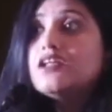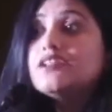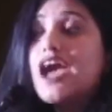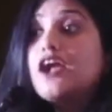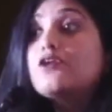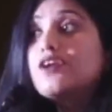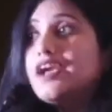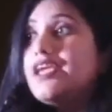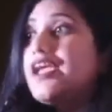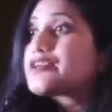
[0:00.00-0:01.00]
They had
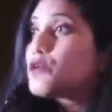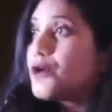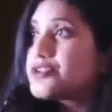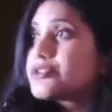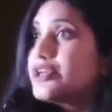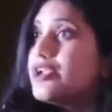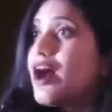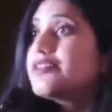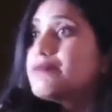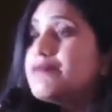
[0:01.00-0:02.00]
already exhausted
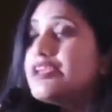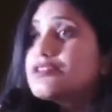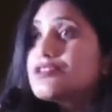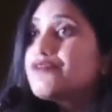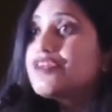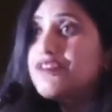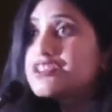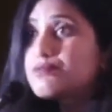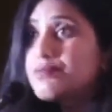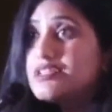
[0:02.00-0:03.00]
other means of
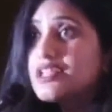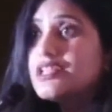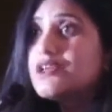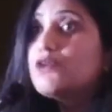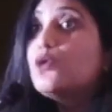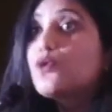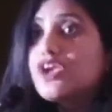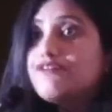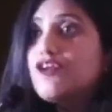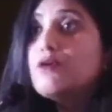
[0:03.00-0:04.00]
investments, and they were
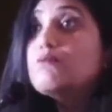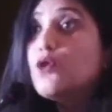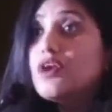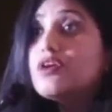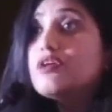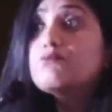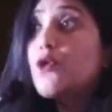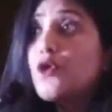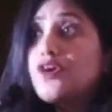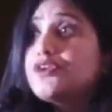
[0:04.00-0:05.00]
looking for more
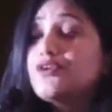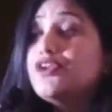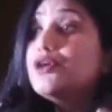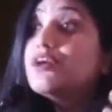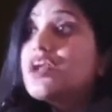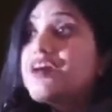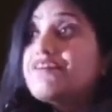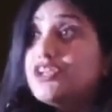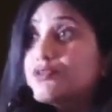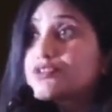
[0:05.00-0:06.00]
newer
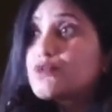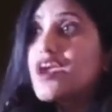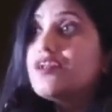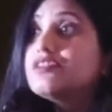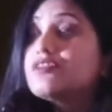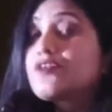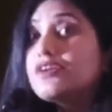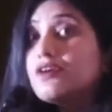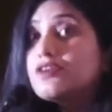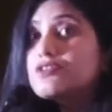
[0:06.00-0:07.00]
avenues wherein the
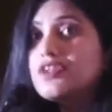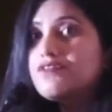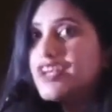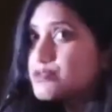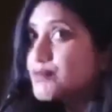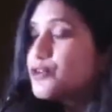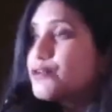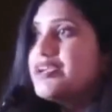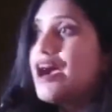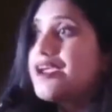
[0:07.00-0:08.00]
returns on investment could
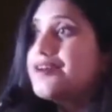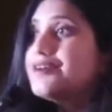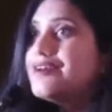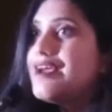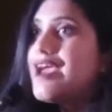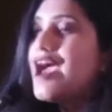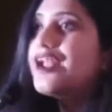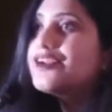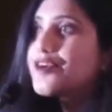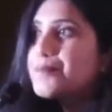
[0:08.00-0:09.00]
be higher.
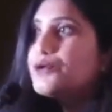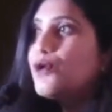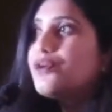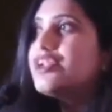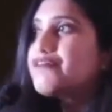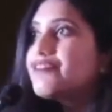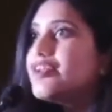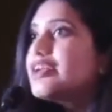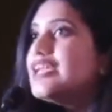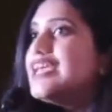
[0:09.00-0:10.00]
And crypto
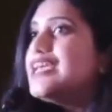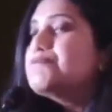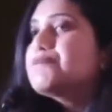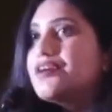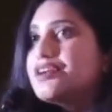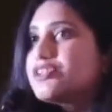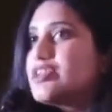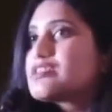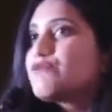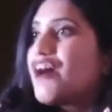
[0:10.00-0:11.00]
definitely emerged
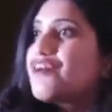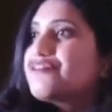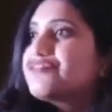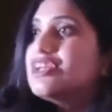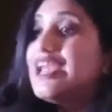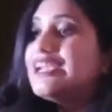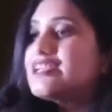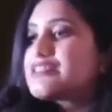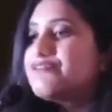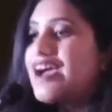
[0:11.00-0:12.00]
as one of the
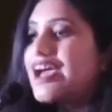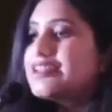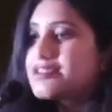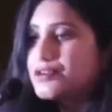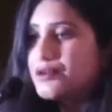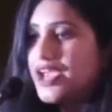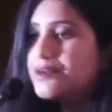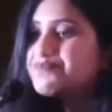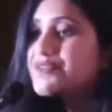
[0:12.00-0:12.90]
latest fads. Okay.